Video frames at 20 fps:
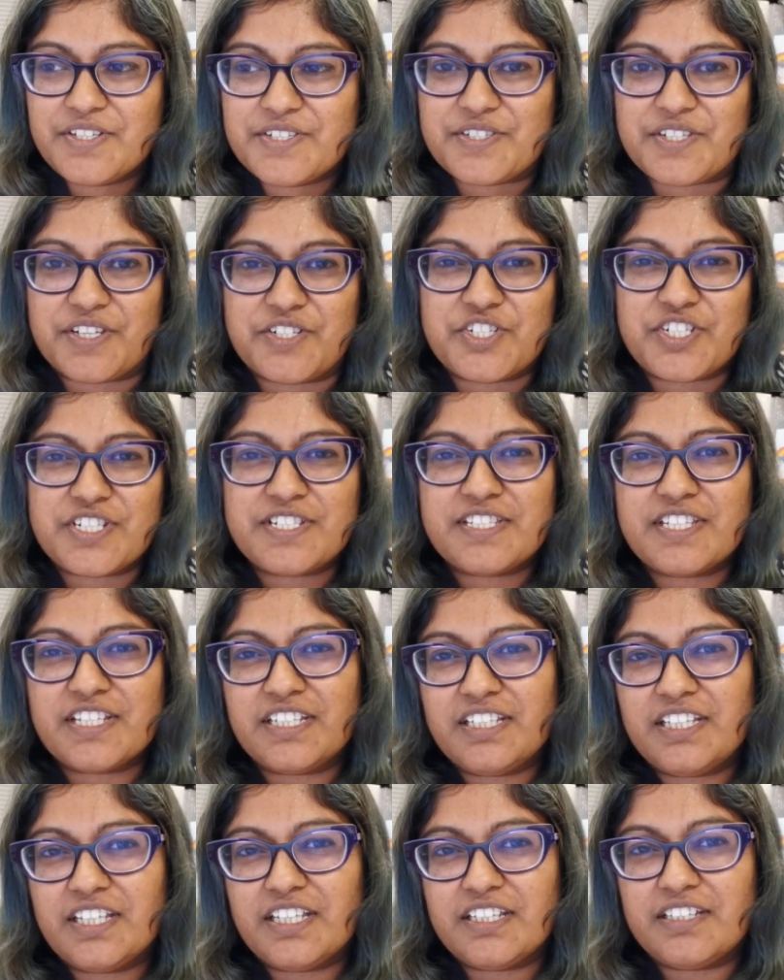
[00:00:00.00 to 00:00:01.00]
So just
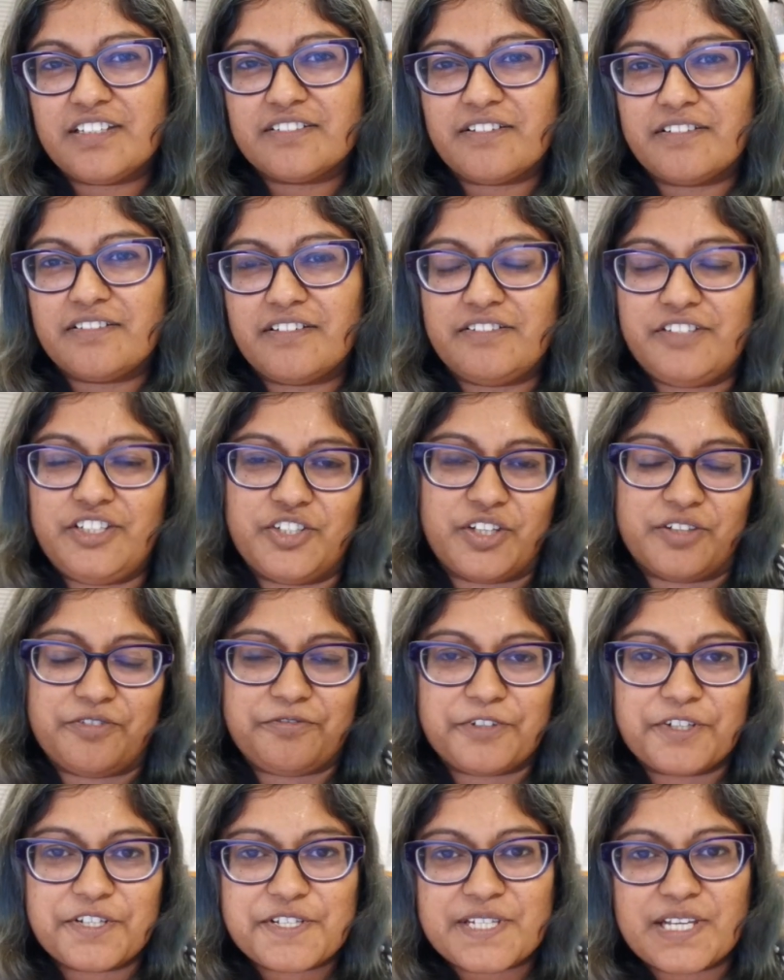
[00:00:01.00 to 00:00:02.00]
thinking,
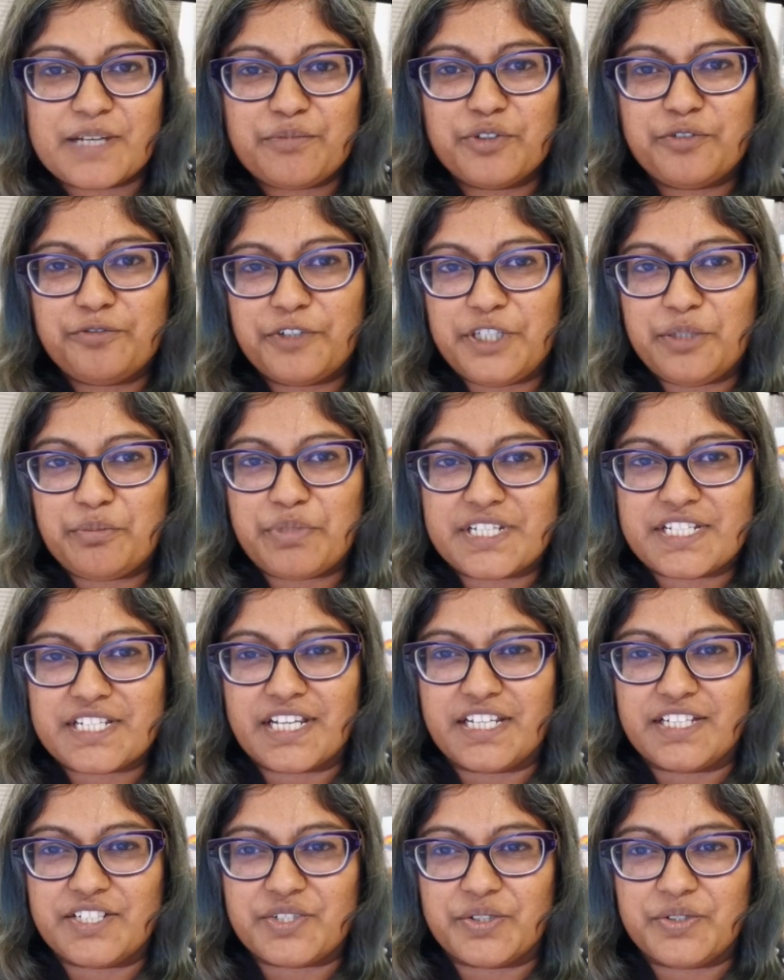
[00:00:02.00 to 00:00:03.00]
for example, for your
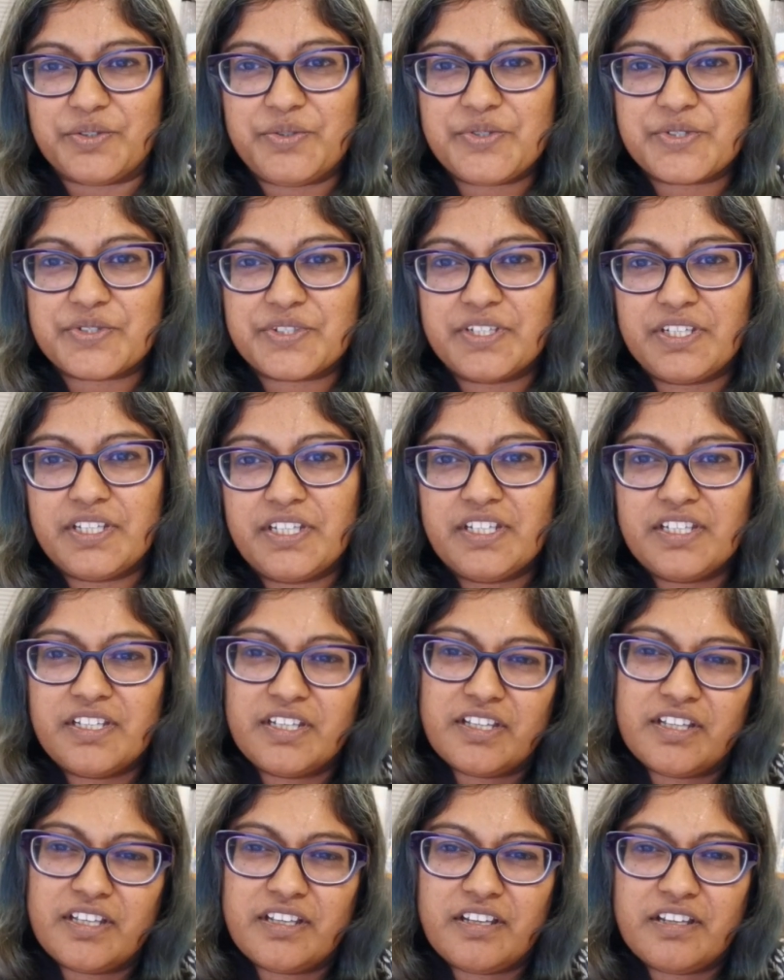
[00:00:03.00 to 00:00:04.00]
potatoes,
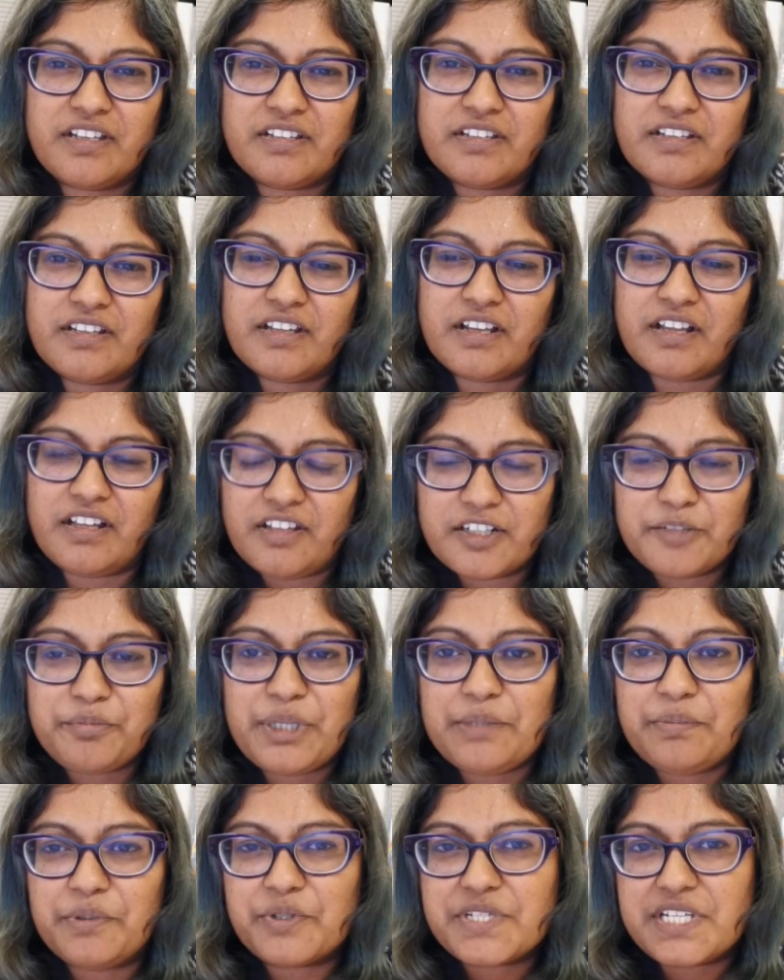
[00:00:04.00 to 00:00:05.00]
a lot of
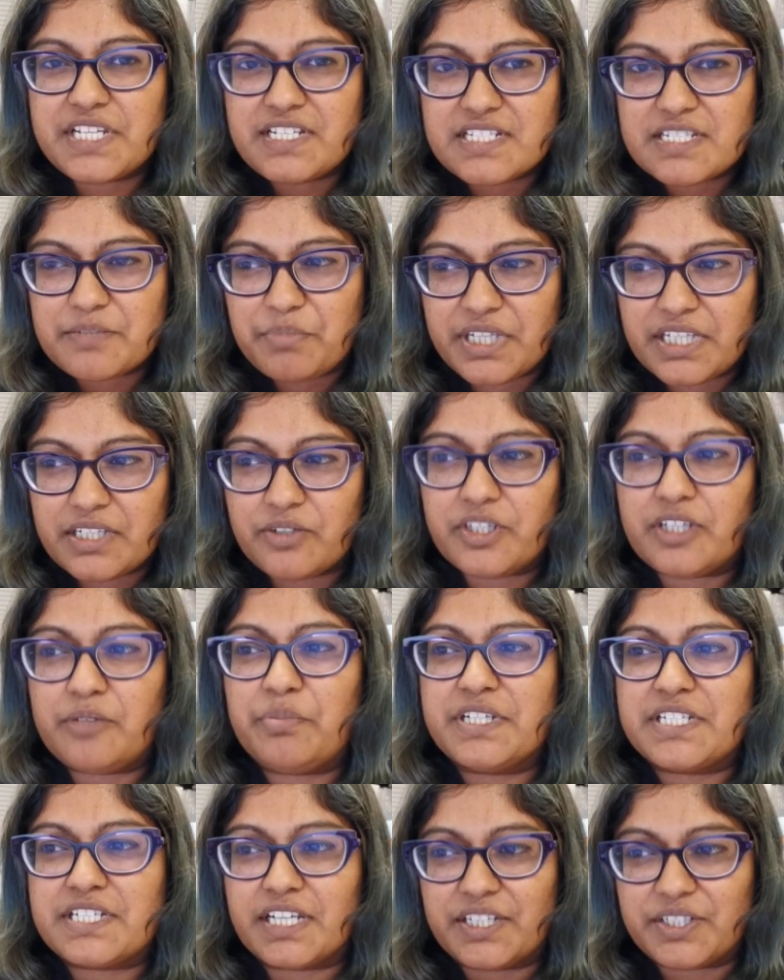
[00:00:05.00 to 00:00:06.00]
people tend to peel
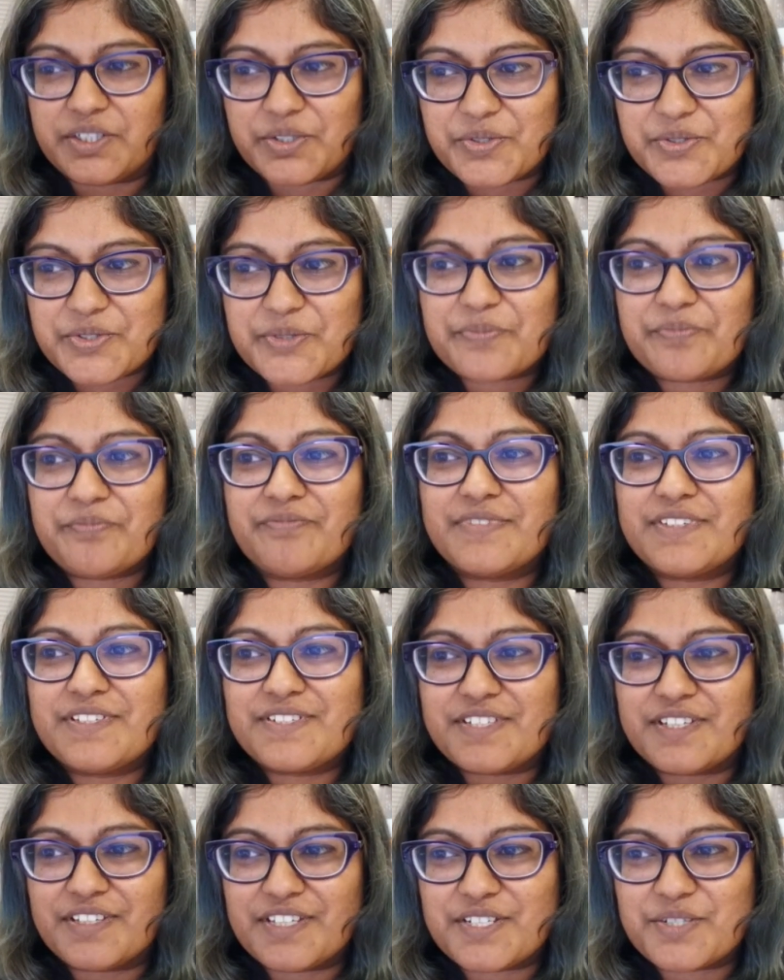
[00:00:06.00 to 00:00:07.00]
their potatoes.
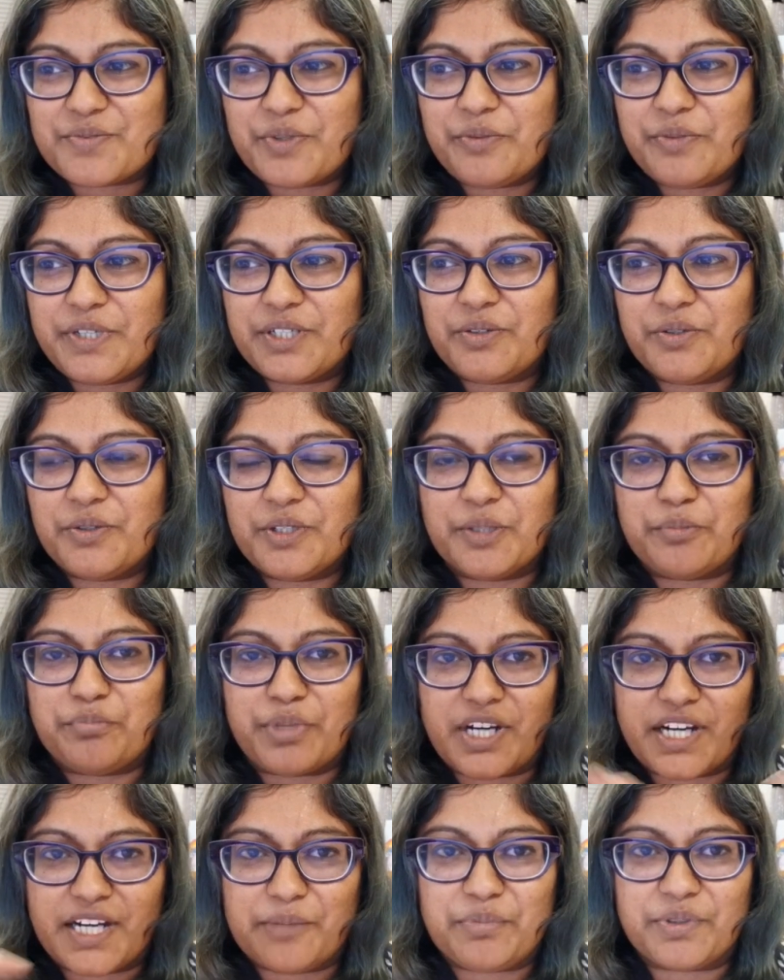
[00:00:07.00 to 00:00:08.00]
So there's what we call a
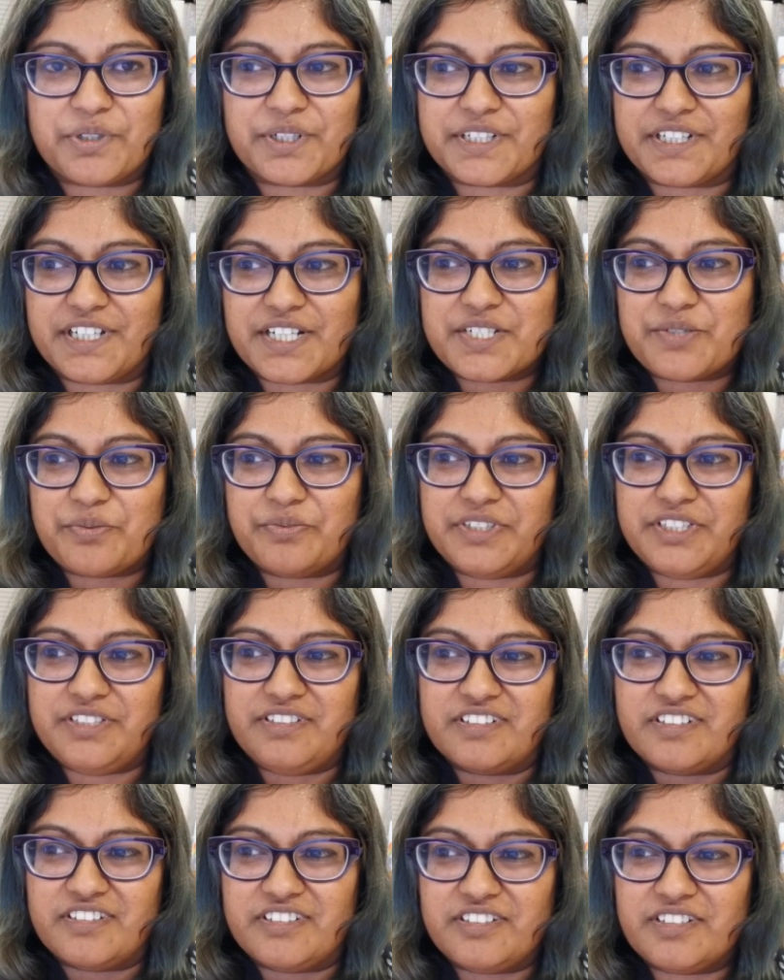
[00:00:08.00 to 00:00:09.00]
byproduct where,
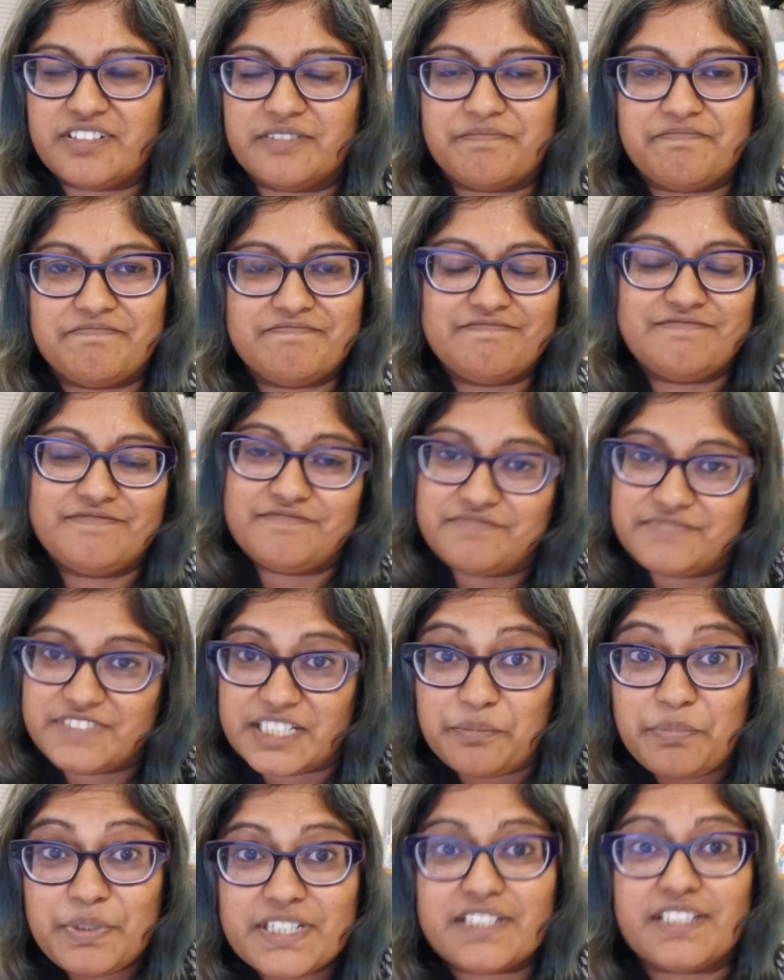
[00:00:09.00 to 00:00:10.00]
you don't
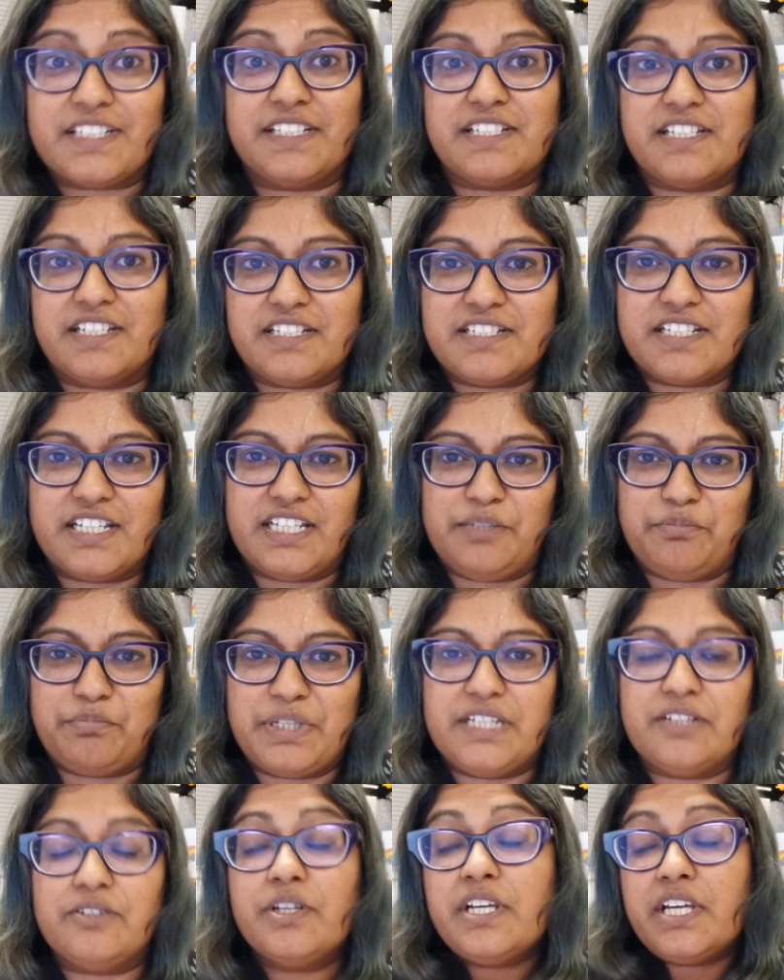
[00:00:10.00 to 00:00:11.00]
typically tend to eat
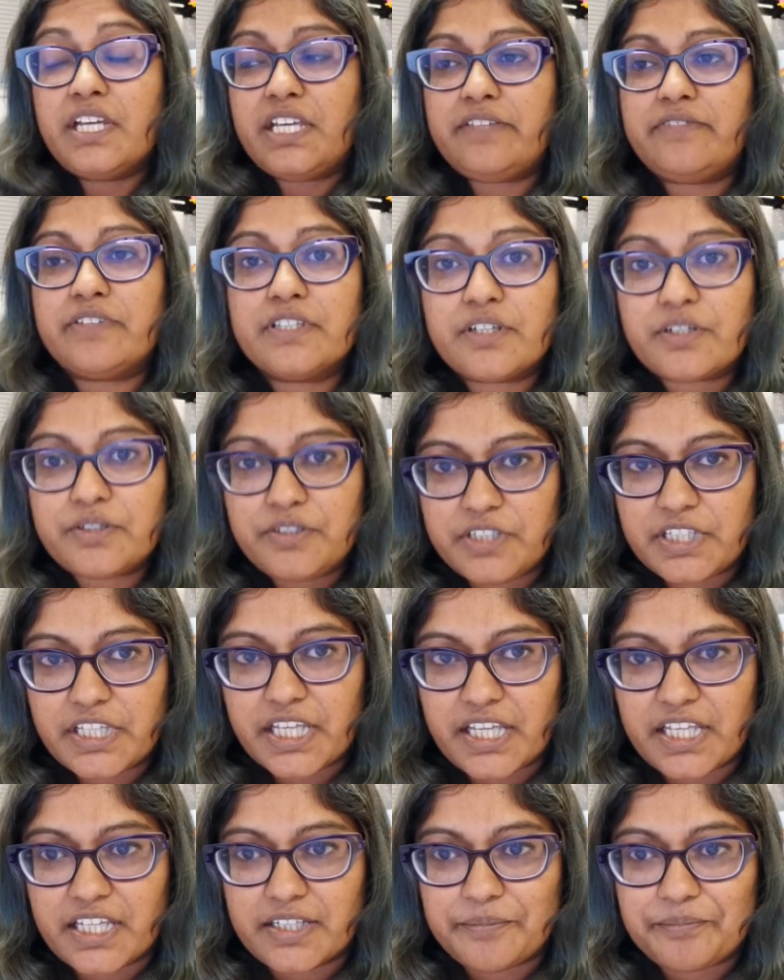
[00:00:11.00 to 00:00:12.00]
peel, even though you
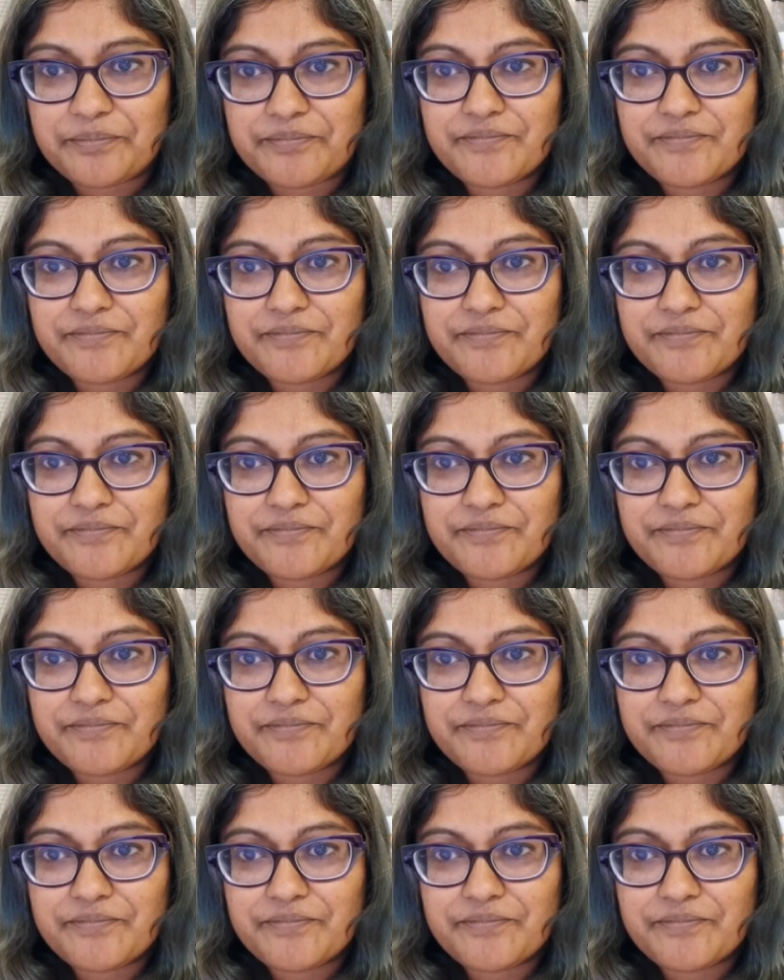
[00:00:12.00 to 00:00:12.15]
can.